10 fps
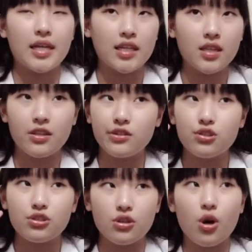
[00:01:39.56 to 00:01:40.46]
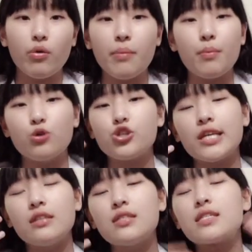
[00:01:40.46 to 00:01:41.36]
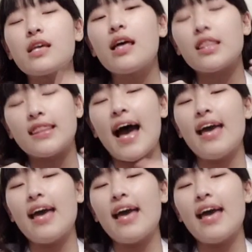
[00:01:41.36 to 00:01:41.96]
there's no emotions, that